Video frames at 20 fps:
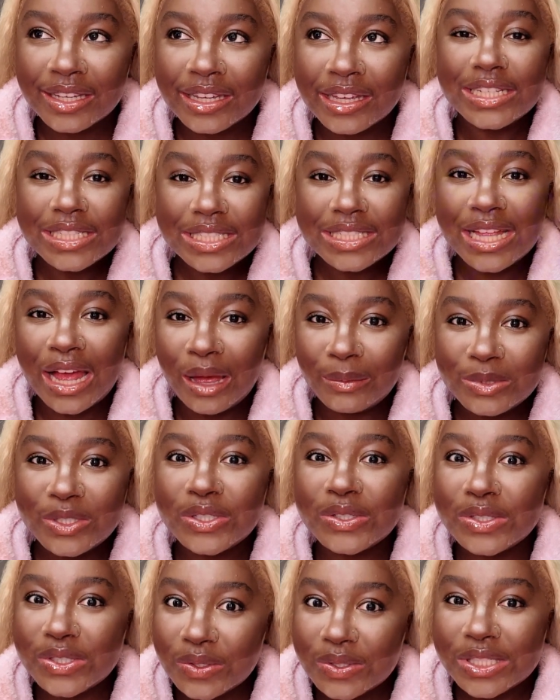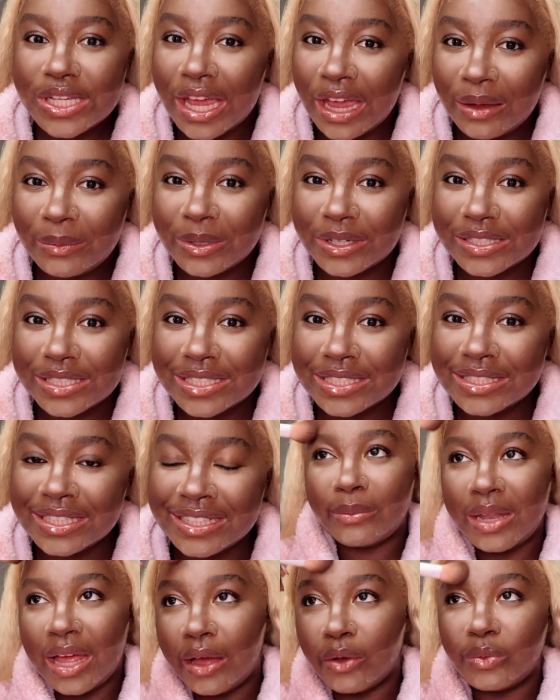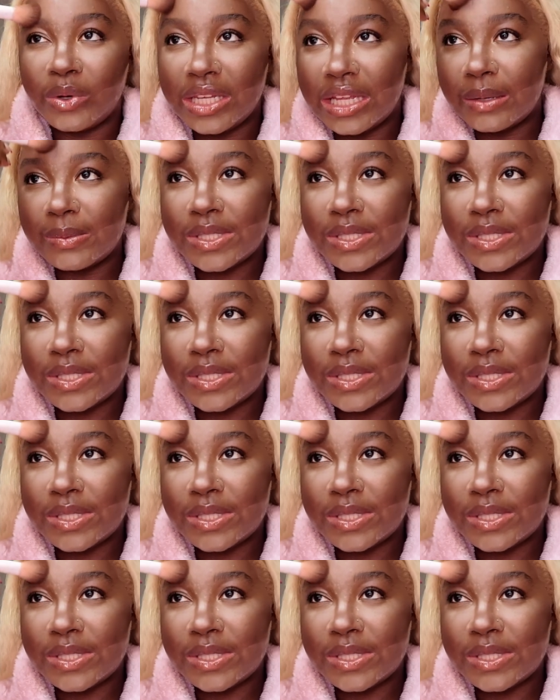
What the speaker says: It's time to use those cameras. I'm not really